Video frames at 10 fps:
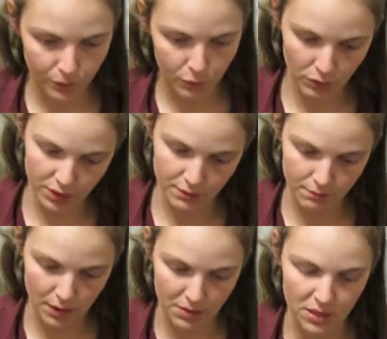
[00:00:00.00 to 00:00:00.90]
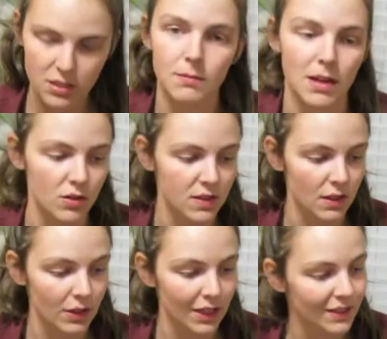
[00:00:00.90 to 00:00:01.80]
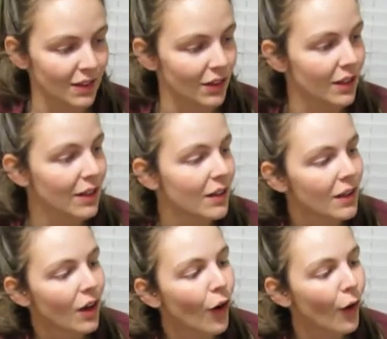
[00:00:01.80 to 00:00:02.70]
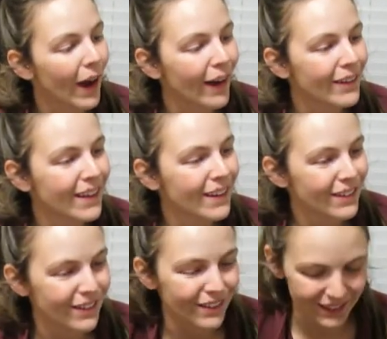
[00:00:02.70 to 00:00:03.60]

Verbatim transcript: with maybe the tomatoes that we get started. Oh, how cute.